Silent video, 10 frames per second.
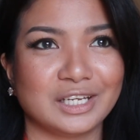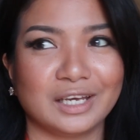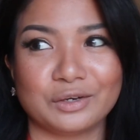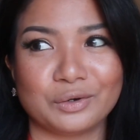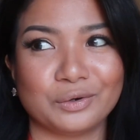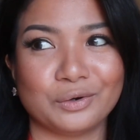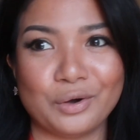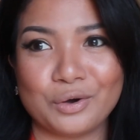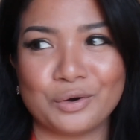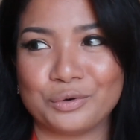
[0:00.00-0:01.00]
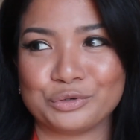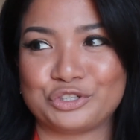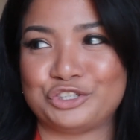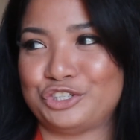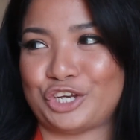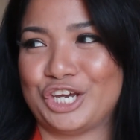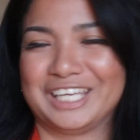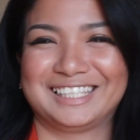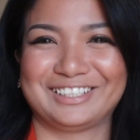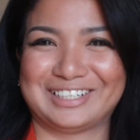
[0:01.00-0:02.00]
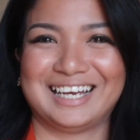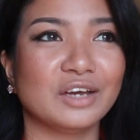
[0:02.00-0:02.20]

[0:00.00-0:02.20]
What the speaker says: Like, oh shit, right?